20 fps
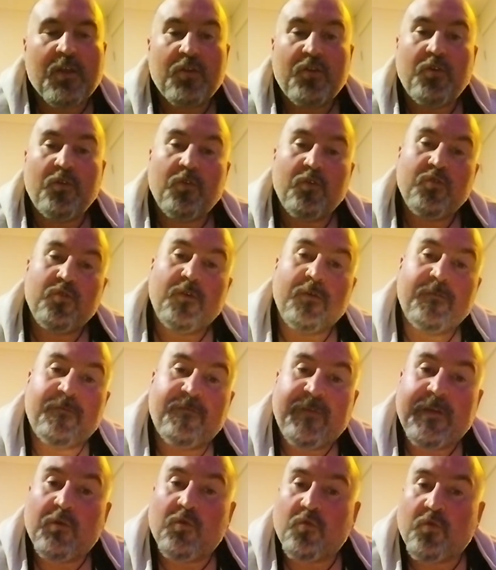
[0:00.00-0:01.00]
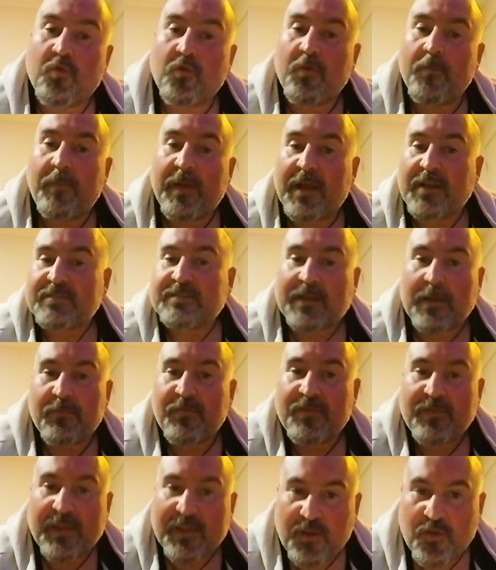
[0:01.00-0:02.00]
You feel good about
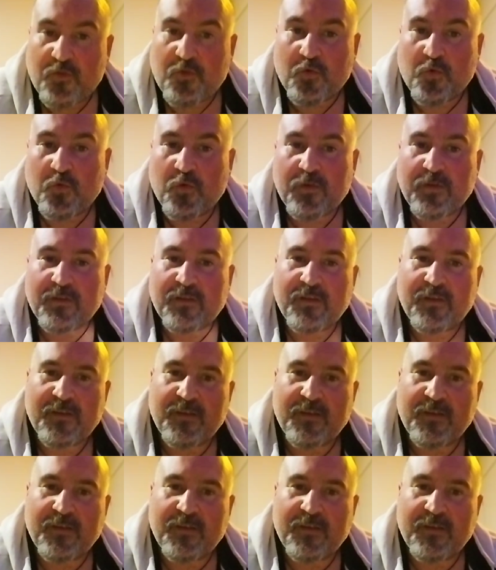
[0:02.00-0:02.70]
something that you're doing.